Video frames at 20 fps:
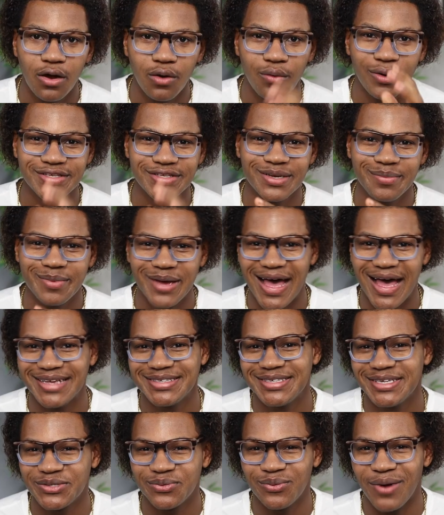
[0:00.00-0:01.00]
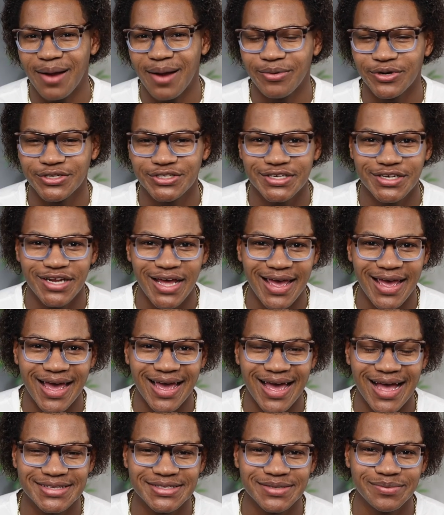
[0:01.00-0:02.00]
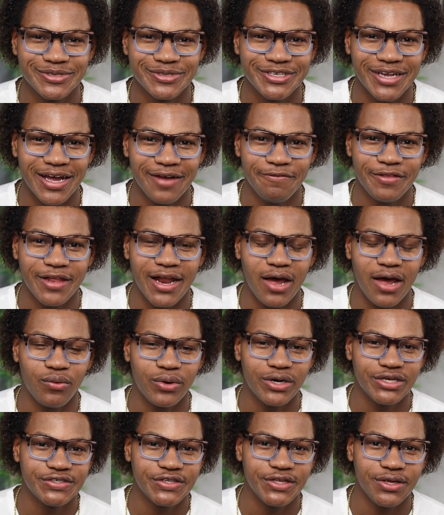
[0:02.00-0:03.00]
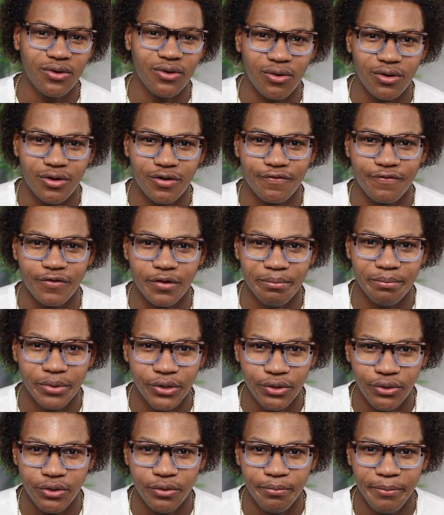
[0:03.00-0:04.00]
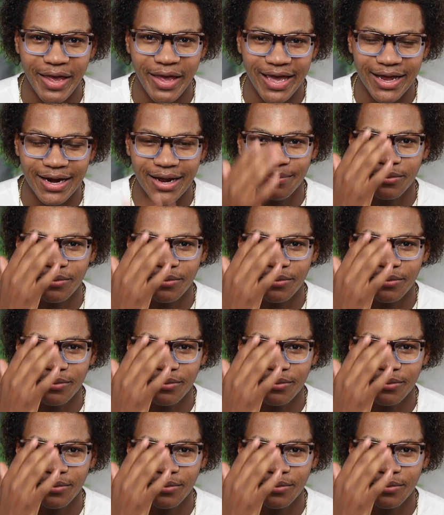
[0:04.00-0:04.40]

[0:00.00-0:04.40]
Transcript: What's up guys, it's Robert. Today I got some stuff that I recently ordered from Boohoo Man.